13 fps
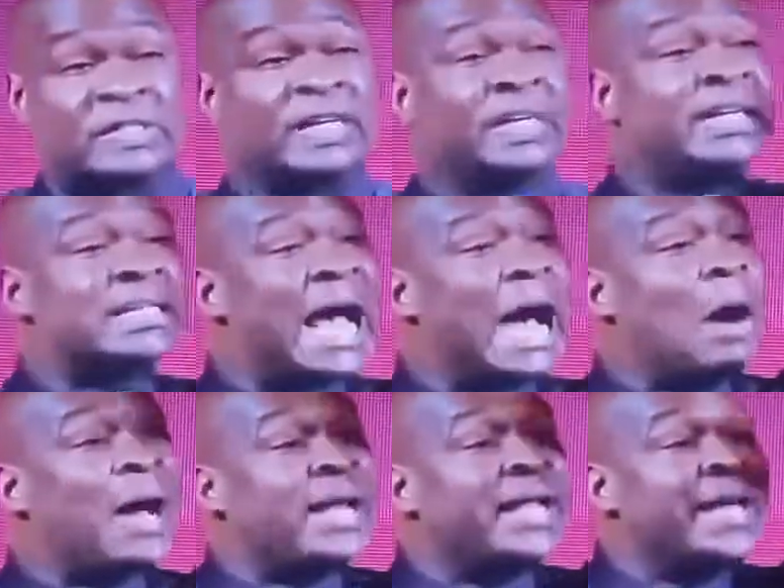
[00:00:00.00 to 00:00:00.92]
You see
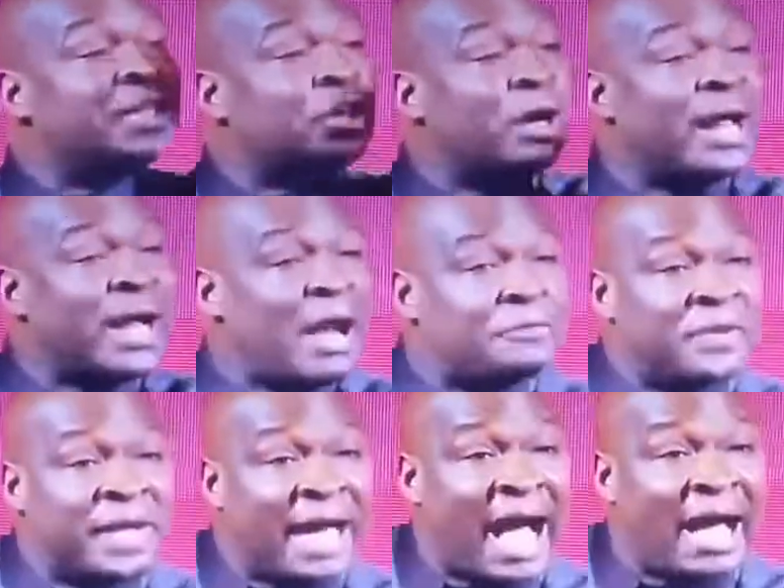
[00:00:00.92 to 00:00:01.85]
this, our nation
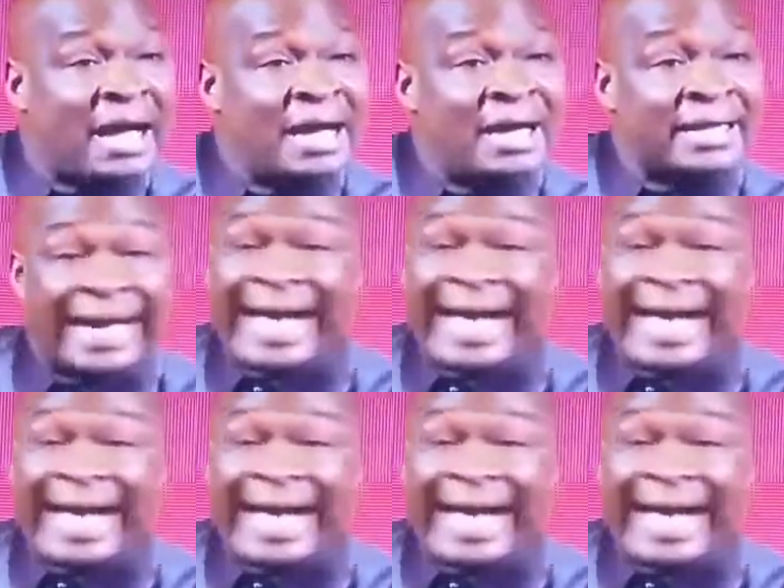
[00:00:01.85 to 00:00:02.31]
and Africa,